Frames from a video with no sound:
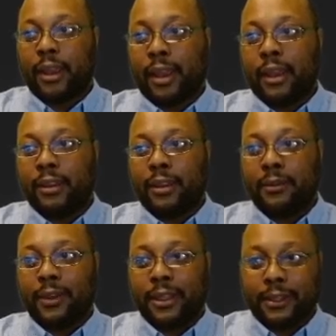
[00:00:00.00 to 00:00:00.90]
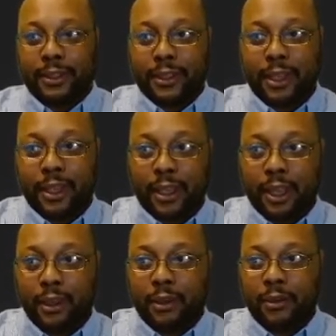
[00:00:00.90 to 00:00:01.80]
And then we can say
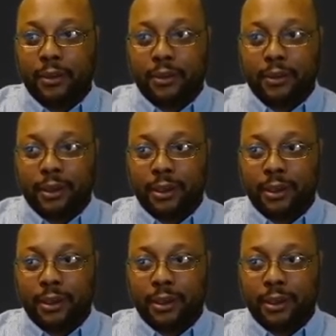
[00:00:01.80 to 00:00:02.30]
hello